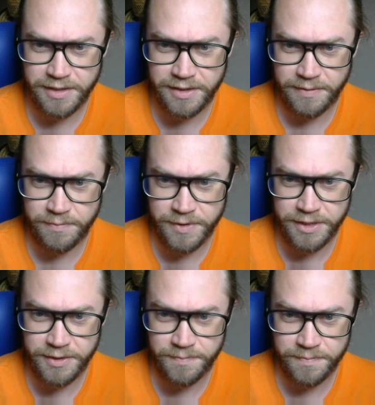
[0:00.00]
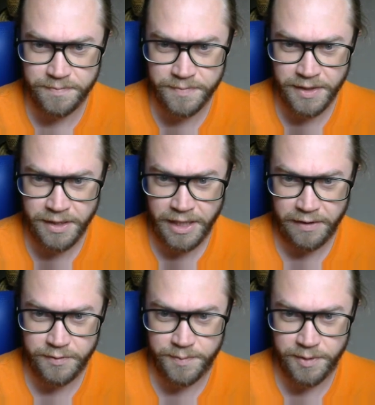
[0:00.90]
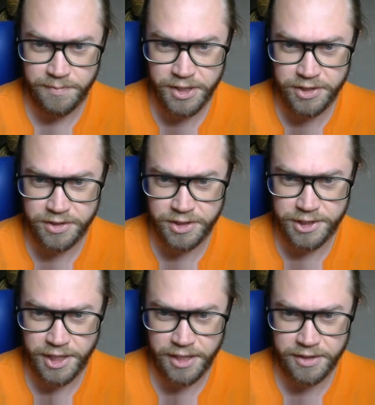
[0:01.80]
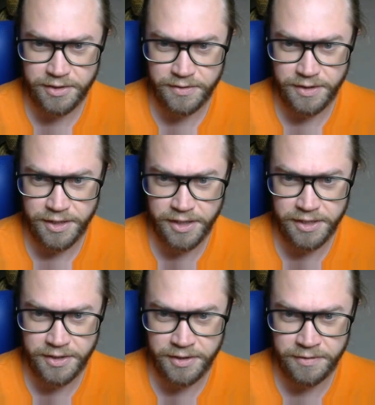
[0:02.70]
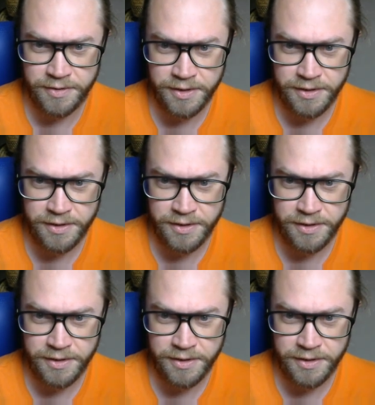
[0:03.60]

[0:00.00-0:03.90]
then we have a permission check on the inode,